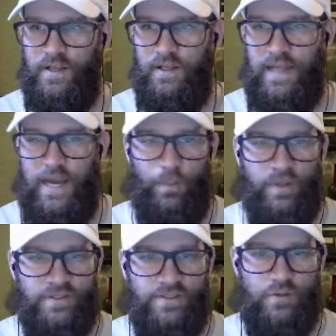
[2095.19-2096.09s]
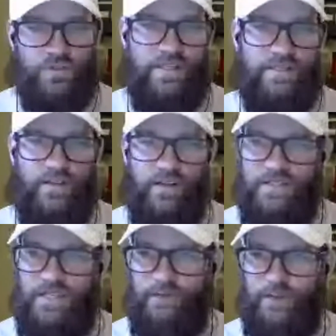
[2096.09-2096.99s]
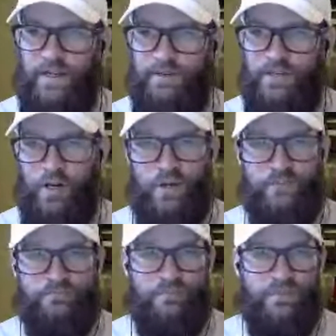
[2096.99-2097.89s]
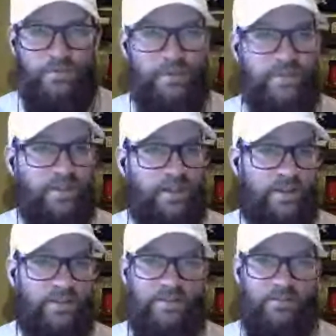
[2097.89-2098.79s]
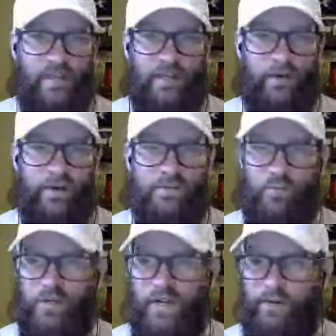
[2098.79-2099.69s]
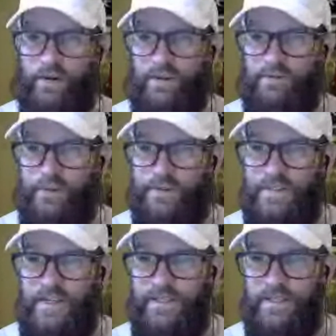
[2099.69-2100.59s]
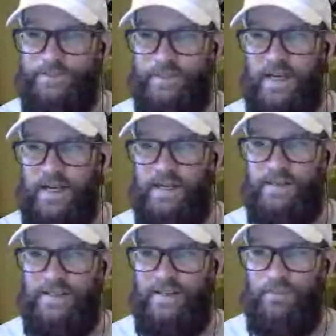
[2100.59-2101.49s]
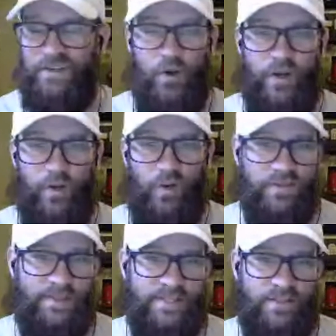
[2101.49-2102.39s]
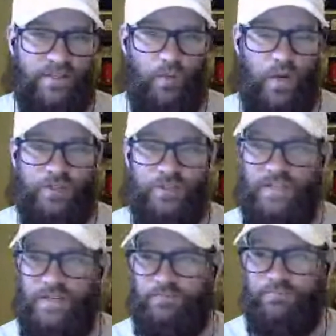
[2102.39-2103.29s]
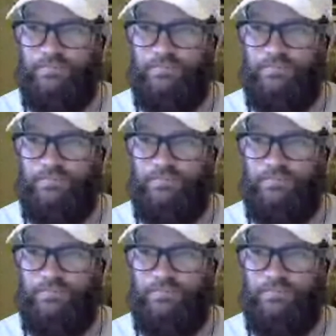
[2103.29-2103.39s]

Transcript: Lau picks his nose and eats it on TV. You know what? He's more decorated than Fonseca. But no, I don't want to be sitting there watching him